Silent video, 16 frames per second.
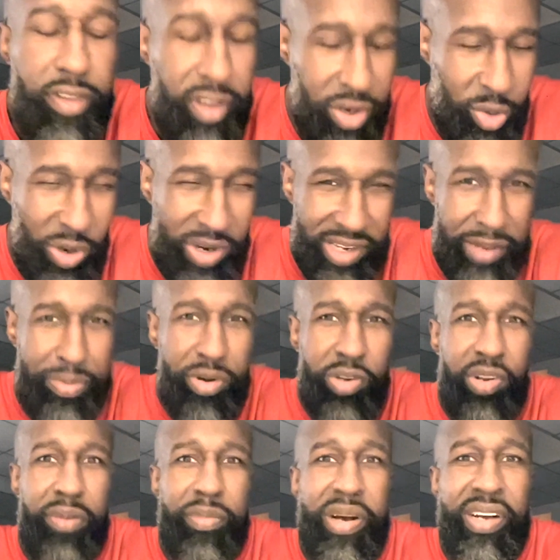Quickly
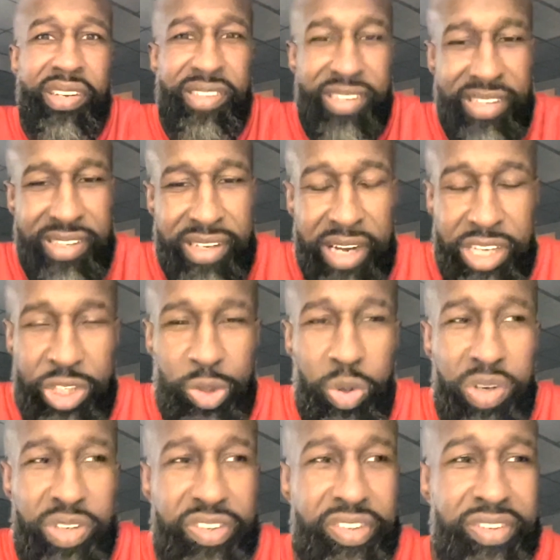pulled up my
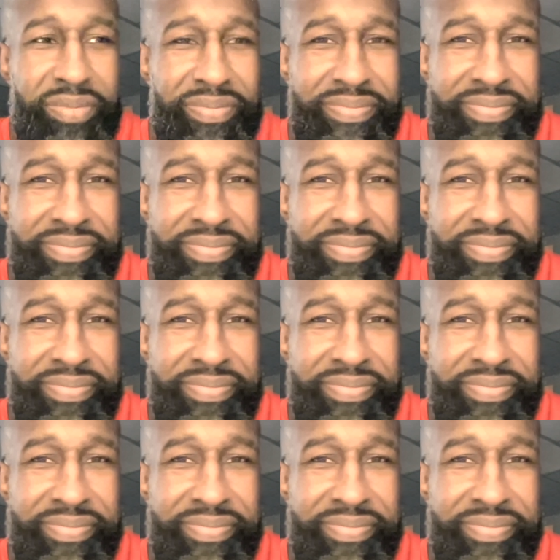shorts.